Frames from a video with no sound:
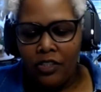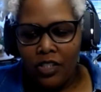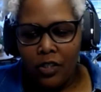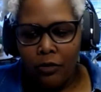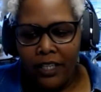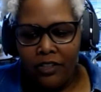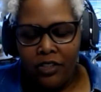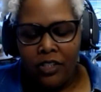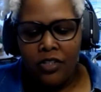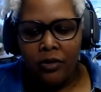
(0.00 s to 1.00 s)
just a
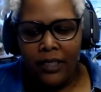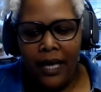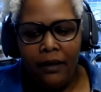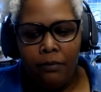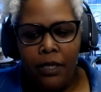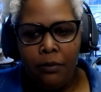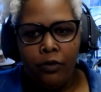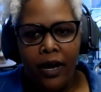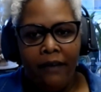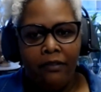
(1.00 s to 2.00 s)
question. So a lot of
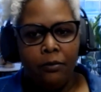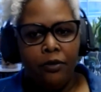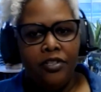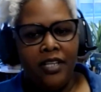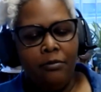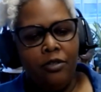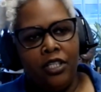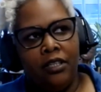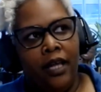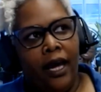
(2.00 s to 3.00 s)
people have the
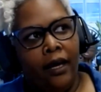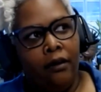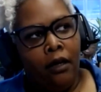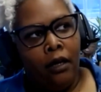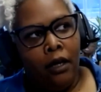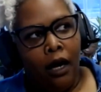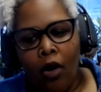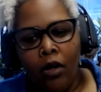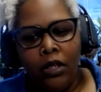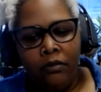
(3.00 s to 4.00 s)
perception that
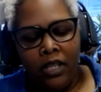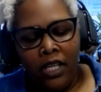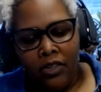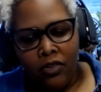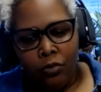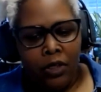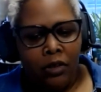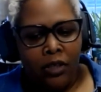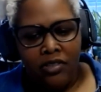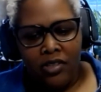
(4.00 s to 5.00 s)
all of these
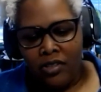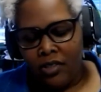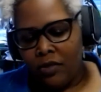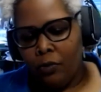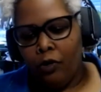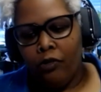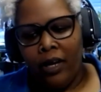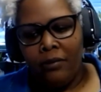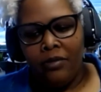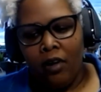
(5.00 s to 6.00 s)
rental assistance
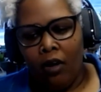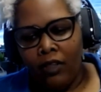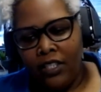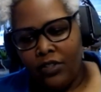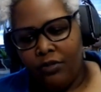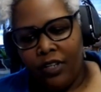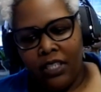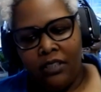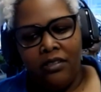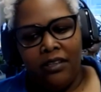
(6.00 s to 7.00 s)
programs and all these
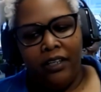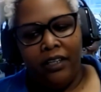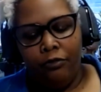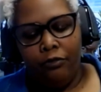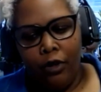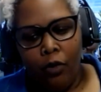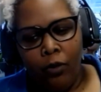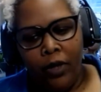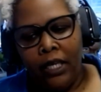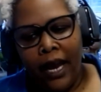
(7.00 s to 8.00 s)
funds started
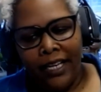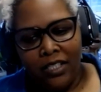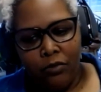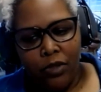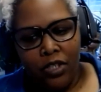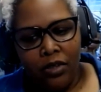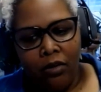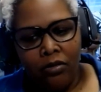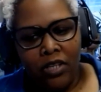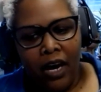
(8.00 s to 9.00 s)
flowing as a
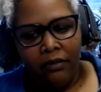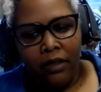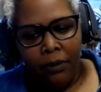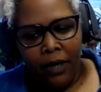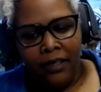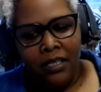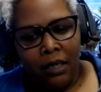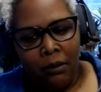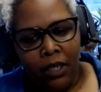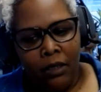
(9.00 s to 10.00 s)
result of the
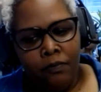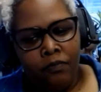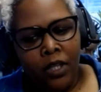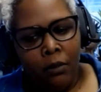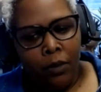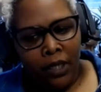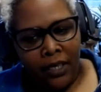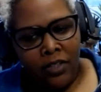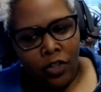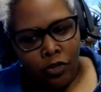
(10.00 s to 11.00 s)
pandemic. But
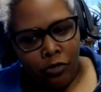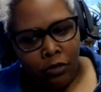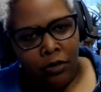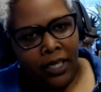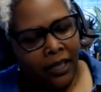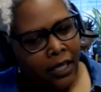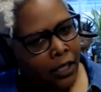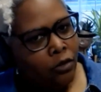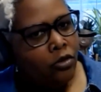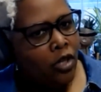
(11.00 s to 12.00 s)
is it true? And I
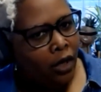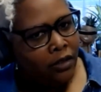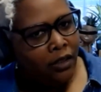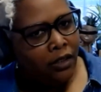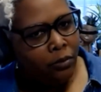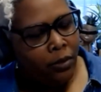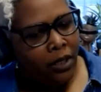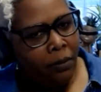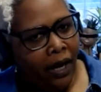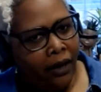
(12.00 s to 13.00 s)
think you talked a little
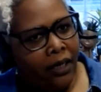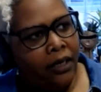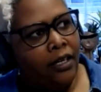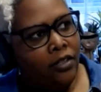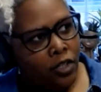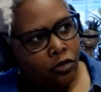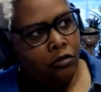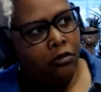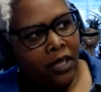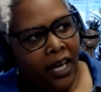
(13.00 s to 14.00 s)
bit about it. Is it
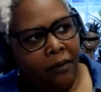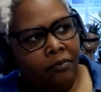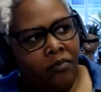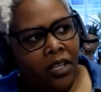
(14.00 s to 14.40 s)
true that